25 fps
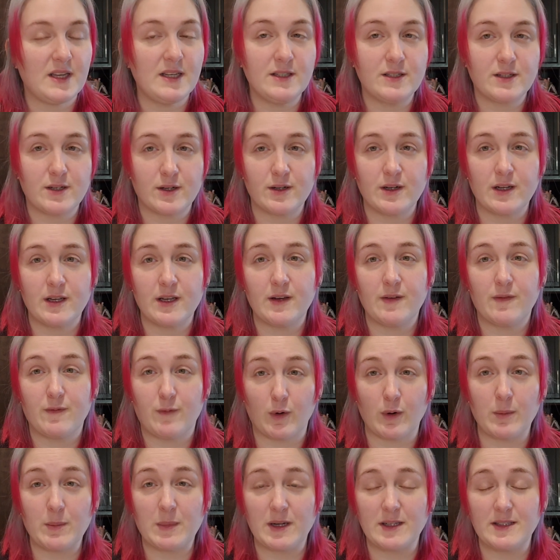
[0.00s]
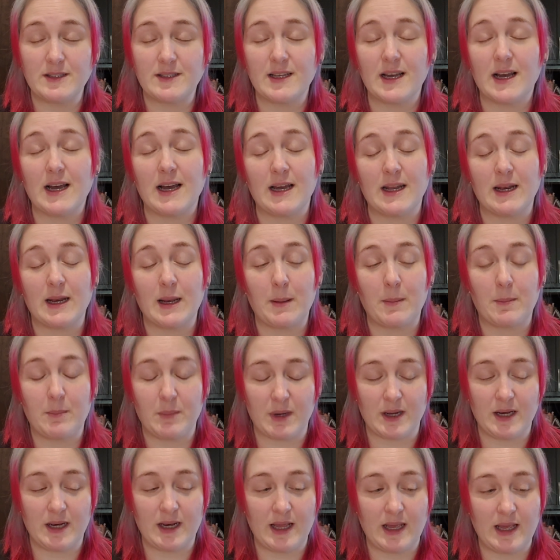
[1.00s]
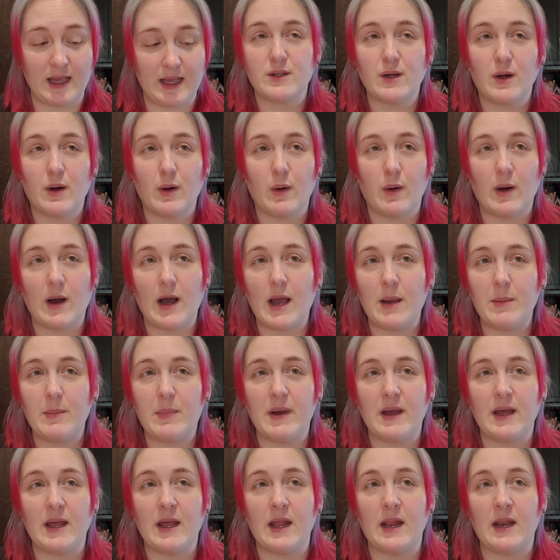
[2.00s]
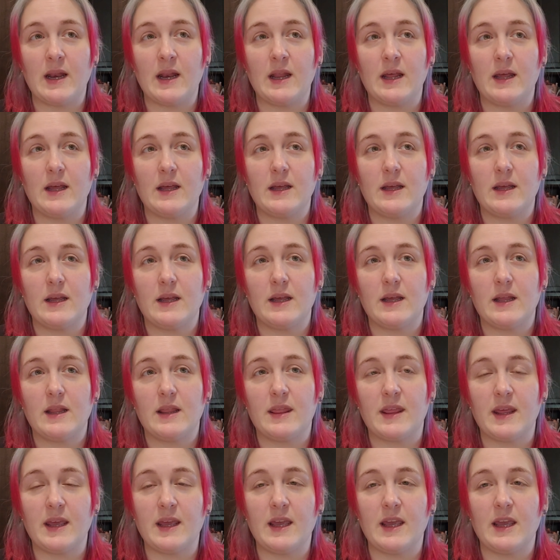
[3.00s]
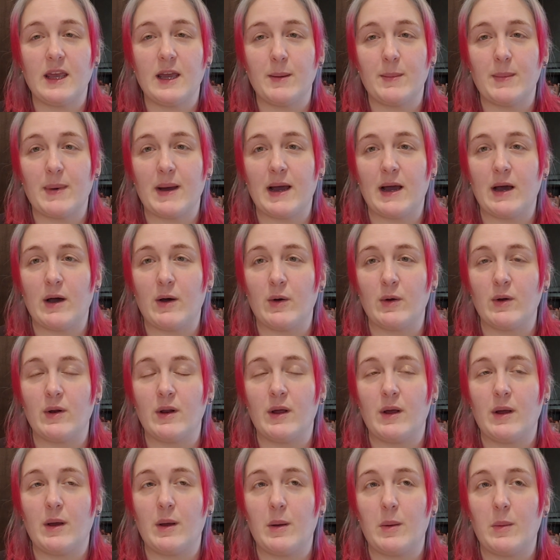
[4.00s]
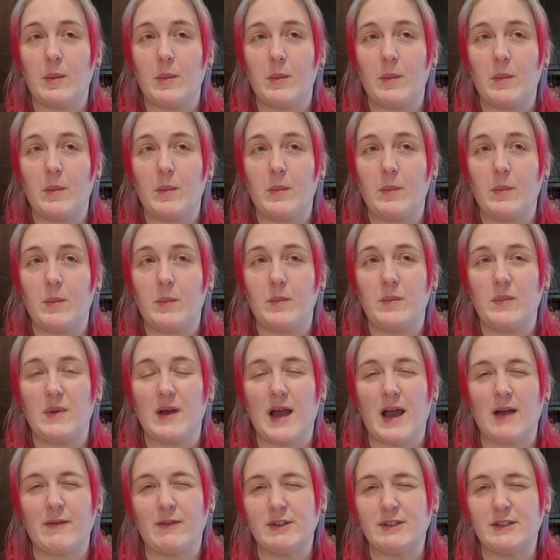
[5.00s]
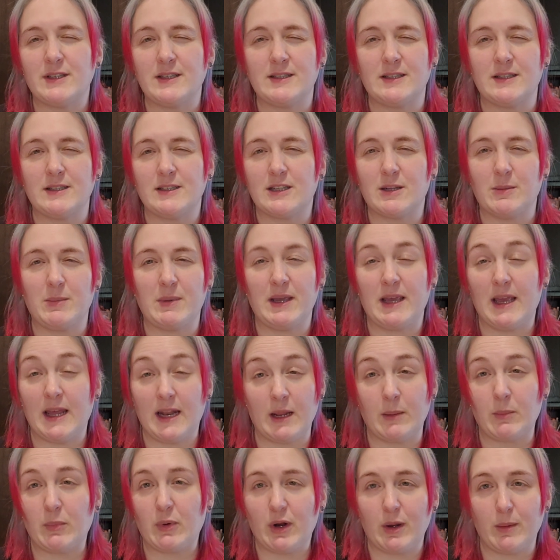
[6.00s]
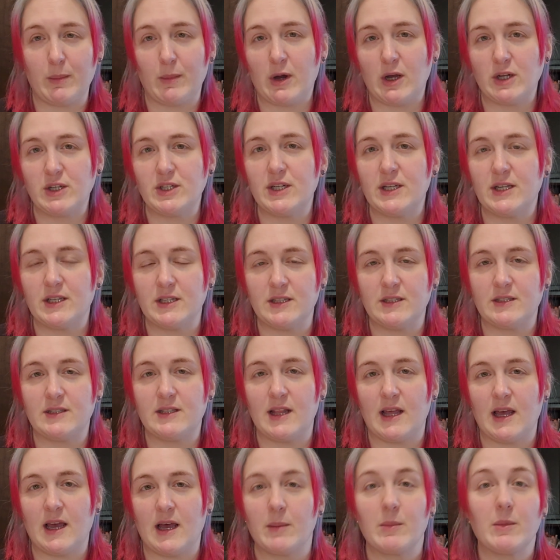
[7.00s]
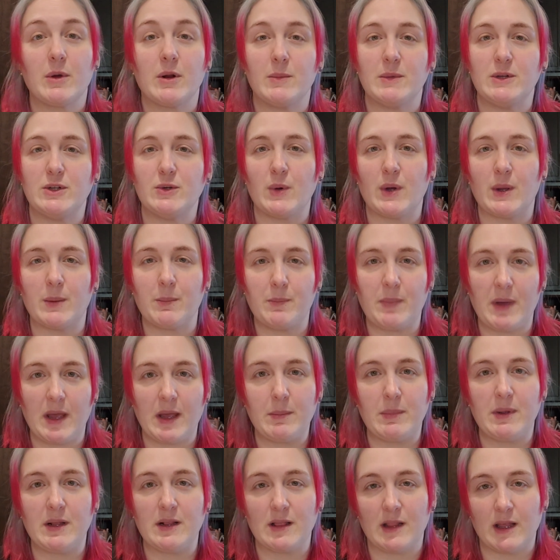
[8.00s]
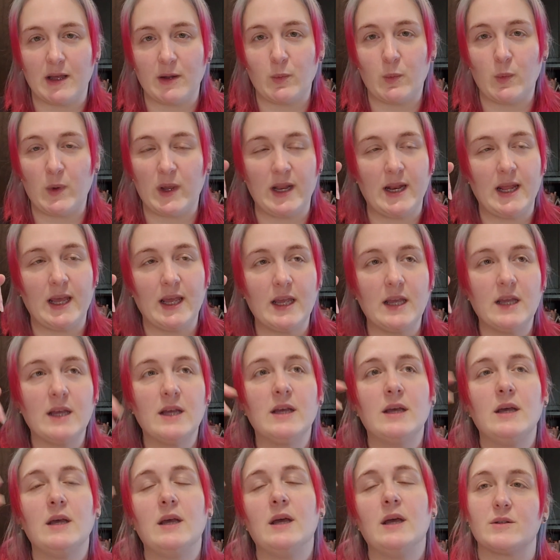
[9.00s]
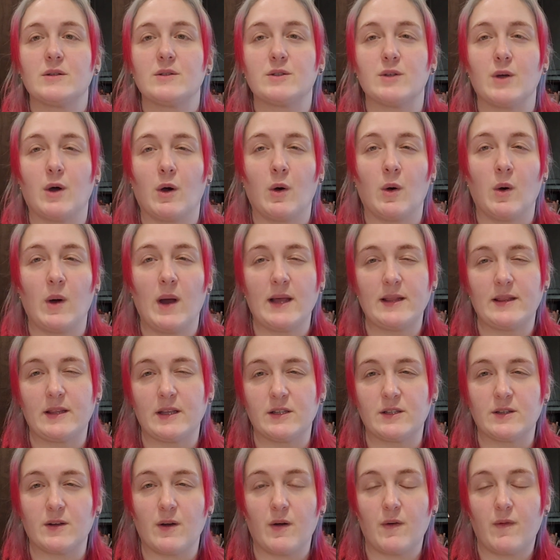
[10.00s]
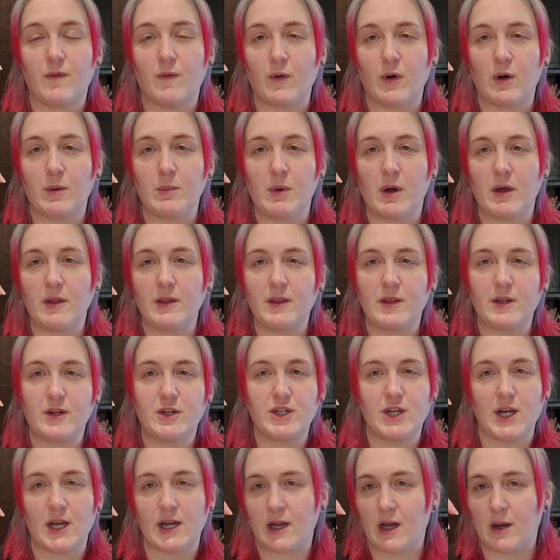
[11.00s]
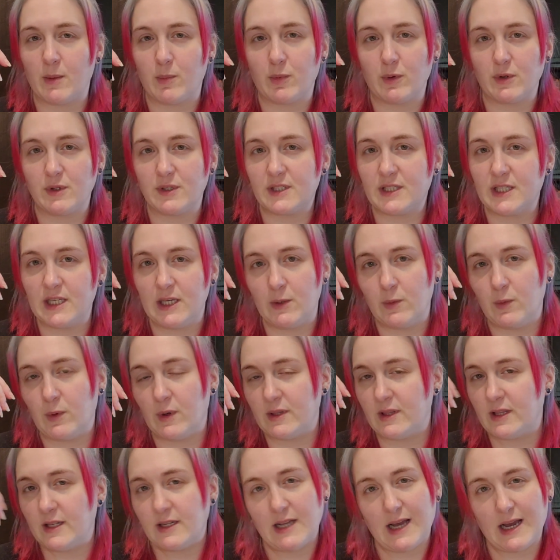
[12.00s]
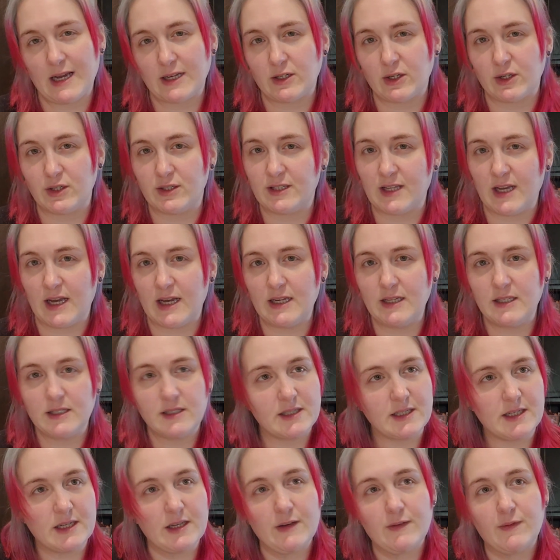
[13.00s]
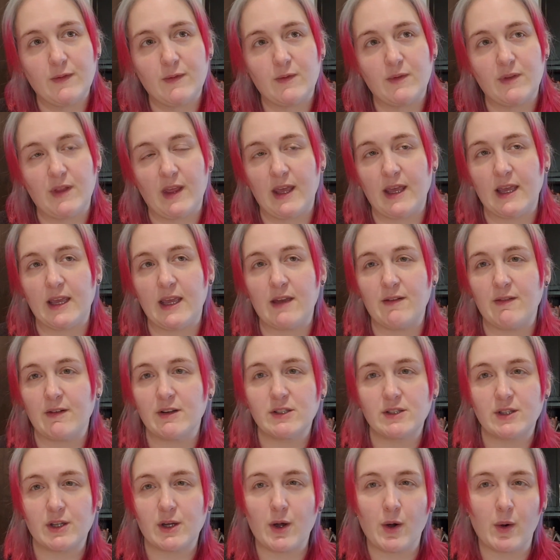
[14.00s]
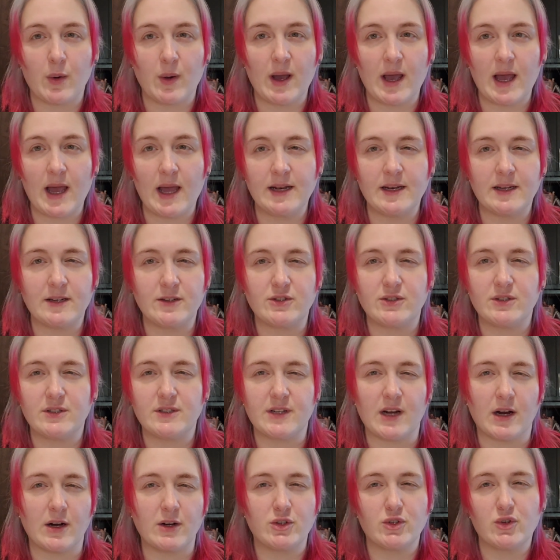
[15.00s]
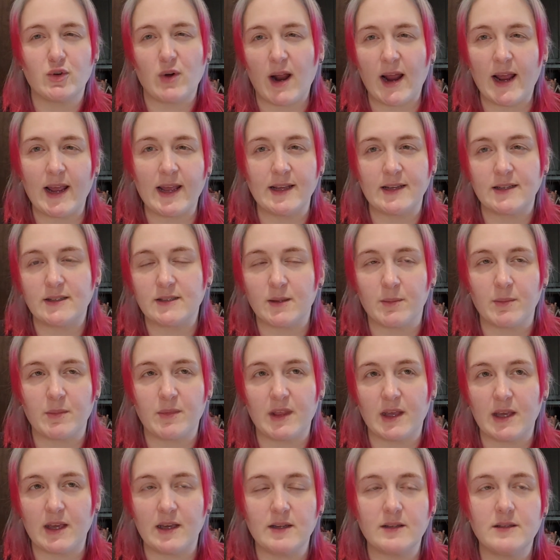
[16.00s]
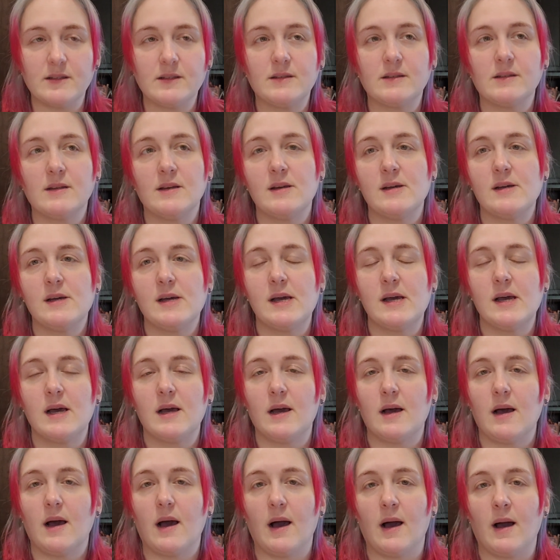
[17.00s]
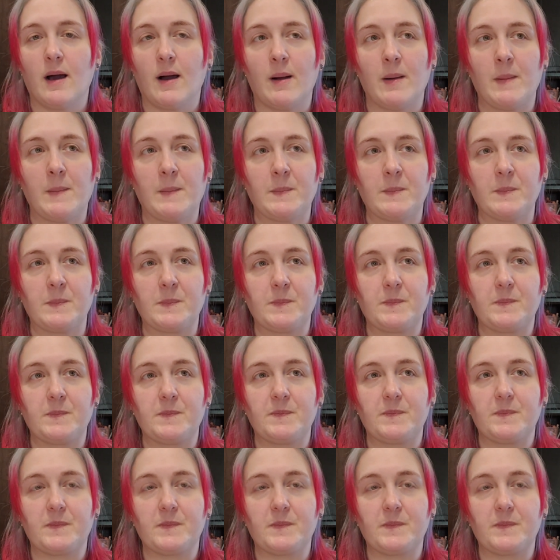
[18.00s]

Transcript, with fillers: He's turning four months on Monday. So I've been thinking about, obviously since the beginning pretty much, is that I'm going to be doing baby-led weaning. So at this four-month checkup, we'll see what the doctor says, if they give us the go-ahead to start trying some things. Um,